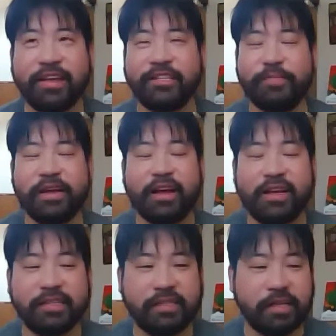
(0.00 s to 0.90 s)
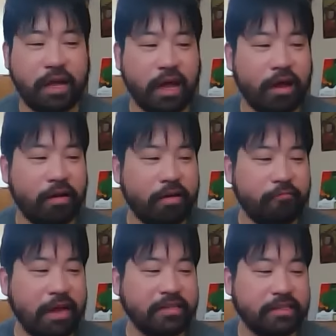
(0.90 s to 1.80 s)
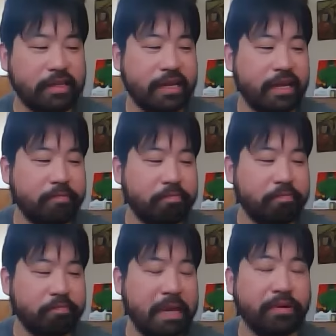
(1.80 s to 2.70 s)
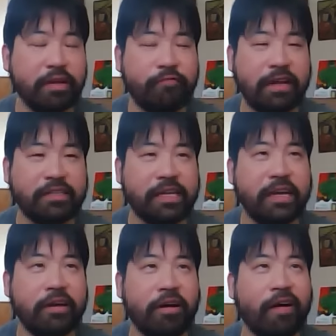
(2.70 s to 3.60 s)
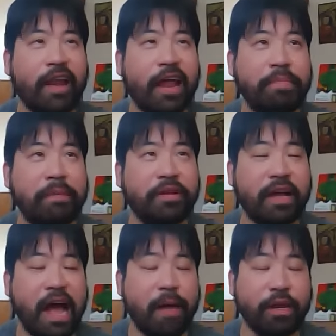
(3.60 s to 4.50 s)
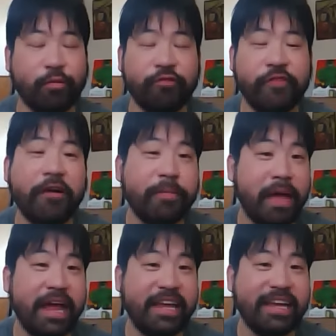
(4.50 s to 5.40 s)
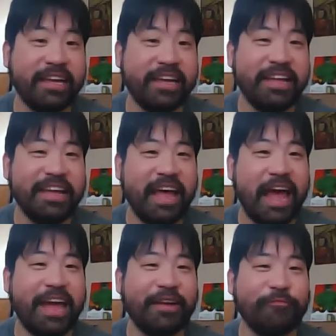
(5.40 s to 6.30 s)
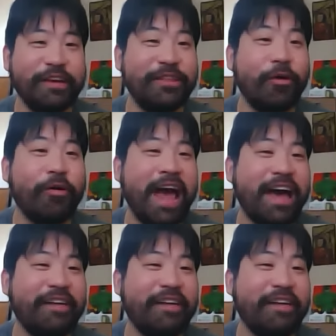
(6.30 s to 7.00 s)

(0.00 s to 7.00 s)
It's because people in wrestling are like people in comedy. We're very petty, and we don't have